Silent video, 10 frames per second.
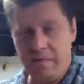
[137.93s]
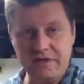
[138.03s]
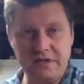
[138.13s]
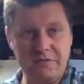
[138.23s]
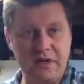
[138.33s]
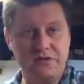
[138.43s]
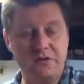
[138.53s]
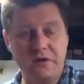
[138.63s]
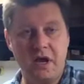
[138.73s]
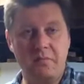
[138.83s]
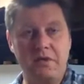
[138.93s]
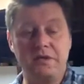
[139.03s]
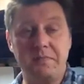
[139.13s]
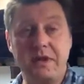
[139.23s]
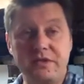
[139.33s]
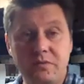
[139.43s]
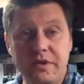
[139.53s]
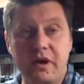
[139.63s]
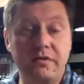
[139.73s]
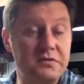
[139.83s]
based on it being so young. But the spices were
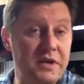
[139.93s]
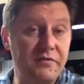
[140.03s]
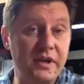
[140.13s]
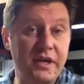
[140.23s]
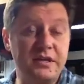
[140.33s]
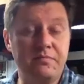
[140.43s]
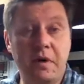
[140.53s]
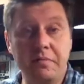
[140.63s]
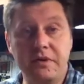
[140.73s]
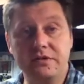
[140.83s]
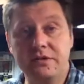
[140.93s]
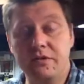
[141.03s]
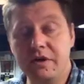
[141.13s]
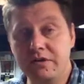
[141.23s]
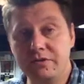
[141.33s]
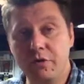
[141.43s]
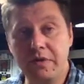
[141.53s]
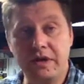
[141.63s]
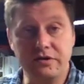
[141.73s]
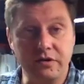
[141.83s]
there, and there was definitely a hint of pumpkin. So here's to
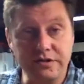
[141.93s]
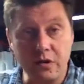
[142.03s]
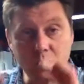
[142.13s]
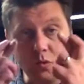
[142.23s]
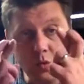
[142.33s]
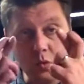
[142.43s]
hoping it turns out.